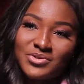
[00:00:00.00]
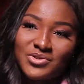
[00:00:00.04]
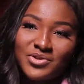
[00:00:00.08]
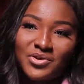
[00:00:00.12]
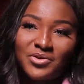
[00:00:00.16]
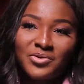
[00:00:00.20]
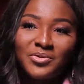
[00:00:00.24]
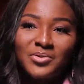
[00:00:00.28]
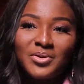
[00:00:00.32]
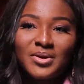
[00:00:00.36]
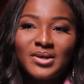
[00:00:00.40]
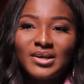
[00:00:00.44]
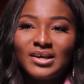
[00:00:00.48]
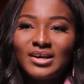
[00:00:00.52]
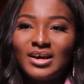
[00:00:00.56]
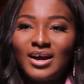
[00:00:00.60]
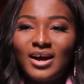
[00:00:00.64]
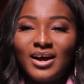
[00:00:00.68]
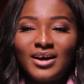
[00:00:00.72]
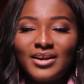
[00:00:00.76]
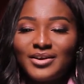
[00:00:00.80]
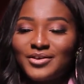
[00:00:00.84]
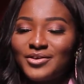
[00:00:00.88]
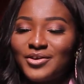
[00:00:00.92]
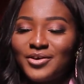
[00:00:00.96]
So
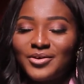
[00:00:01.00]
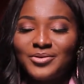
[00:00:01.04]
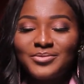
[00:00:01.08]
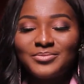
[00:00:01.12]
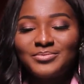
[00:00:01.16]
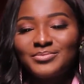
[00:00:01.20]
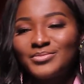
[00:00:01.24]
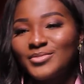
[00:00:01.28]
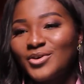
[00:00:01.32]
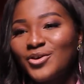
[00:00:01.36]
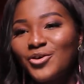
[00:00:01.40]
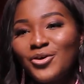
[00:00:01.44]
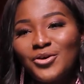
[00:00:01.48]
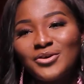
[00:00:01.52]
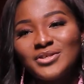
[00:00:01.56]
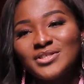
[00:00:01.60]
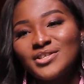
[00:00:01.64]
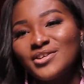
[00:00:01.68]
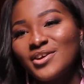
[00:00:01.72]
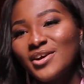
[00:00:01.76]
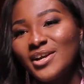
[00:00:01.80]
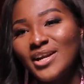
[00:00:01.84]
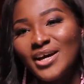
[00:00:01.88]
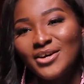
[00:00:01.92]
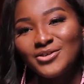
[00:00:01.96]
no, Crocs are
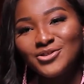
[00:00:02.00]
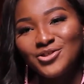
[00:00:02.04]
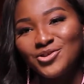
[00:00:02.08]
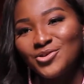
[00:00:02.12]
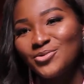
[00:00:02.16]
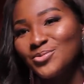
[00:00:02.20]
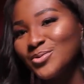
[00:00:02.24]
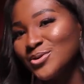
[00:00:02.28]
not allowed in your